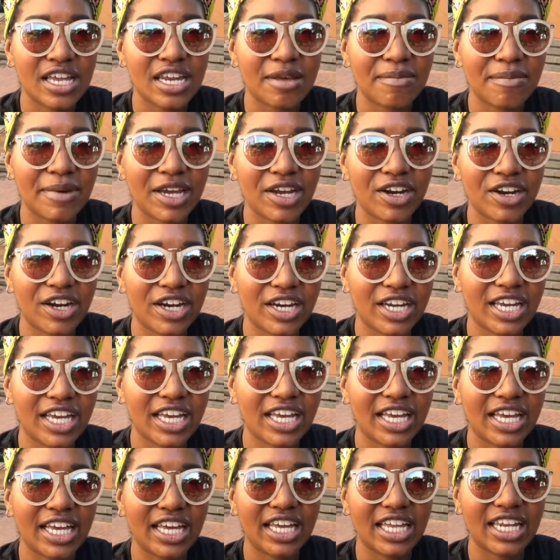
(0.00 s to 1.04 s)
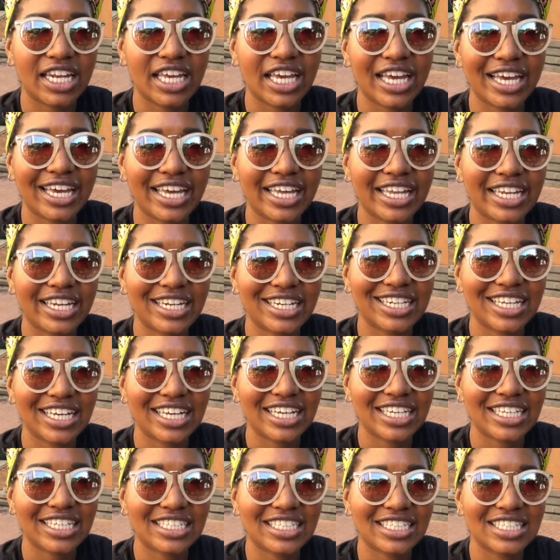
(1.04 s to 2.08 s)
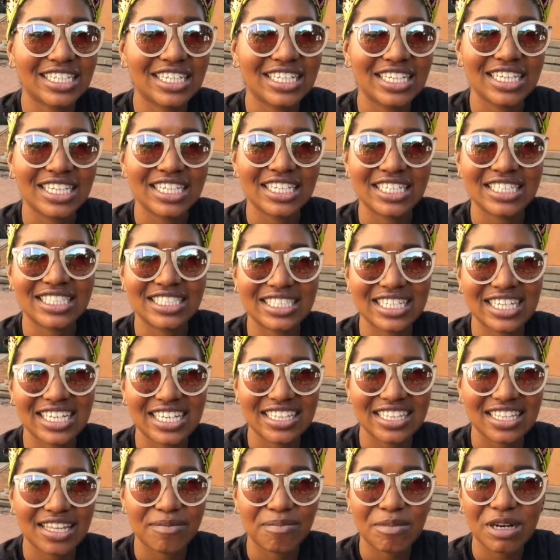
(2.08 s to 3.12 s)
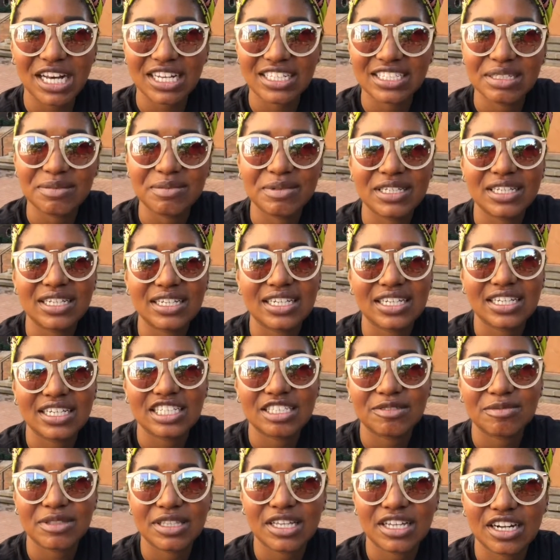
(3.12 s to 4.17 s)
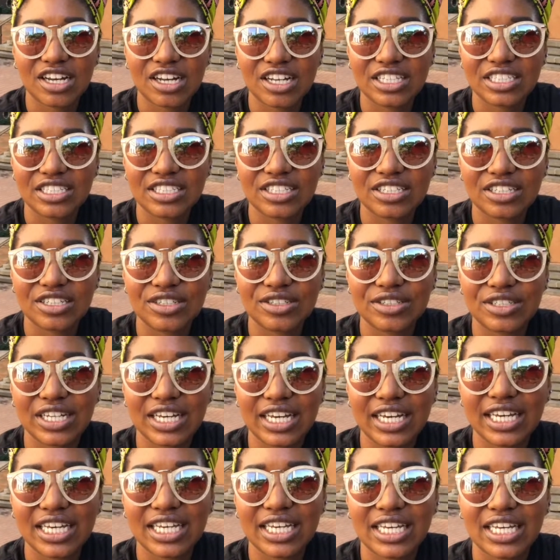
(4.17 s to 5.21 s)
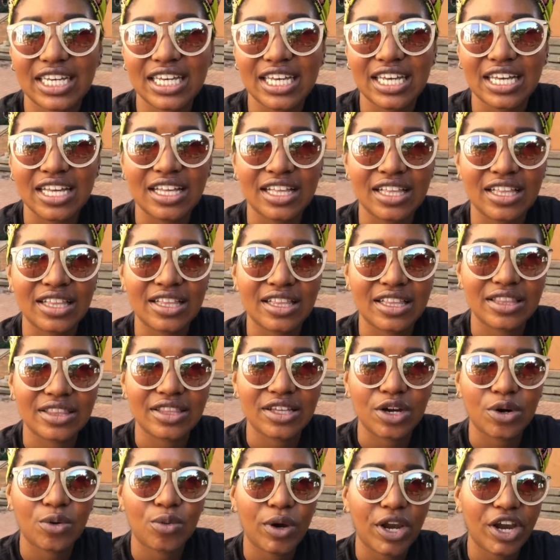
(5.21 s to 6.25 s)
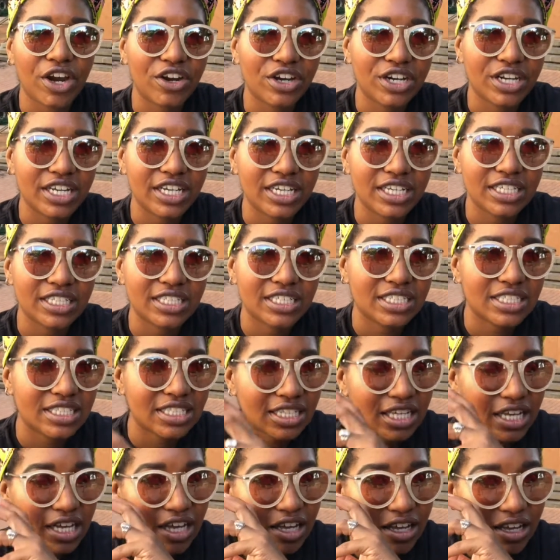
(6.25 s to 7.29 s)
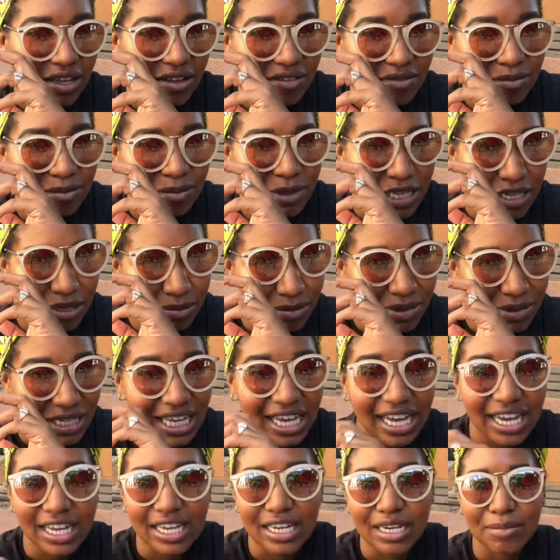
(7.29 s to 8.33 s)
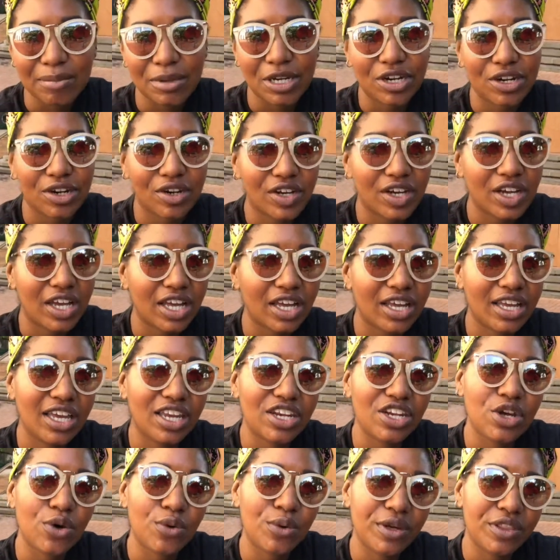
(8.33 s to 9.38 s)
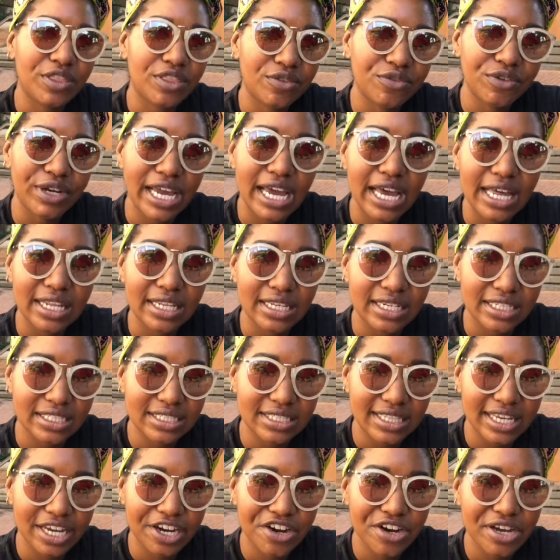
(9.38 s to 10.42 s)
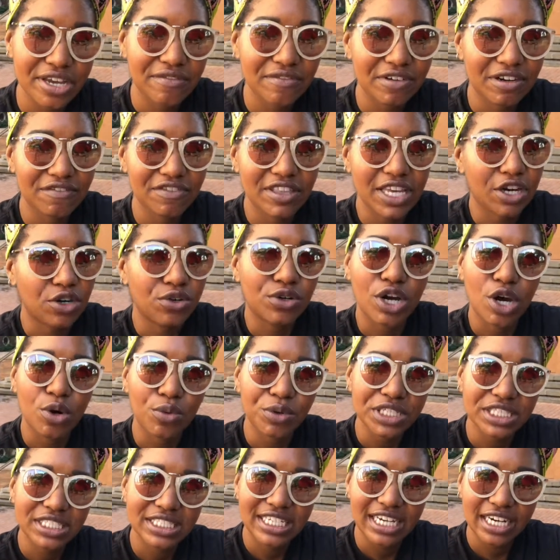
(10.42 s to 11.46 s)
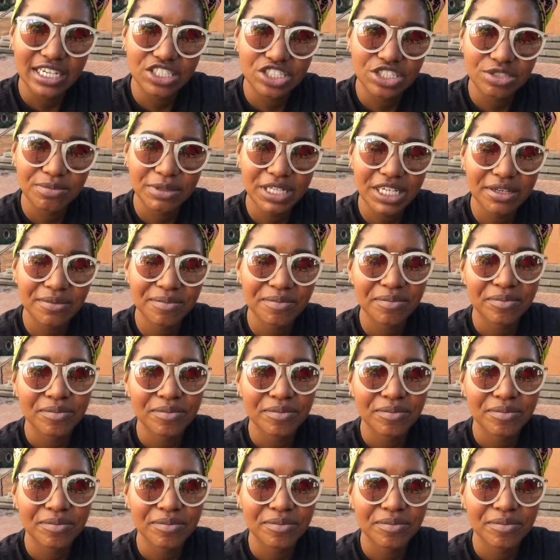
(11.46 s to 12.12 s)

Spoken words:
an American and like seeing the possibilities, but then also like the awareness of being Black in America and knowing the realities there, even if they don't always touch me.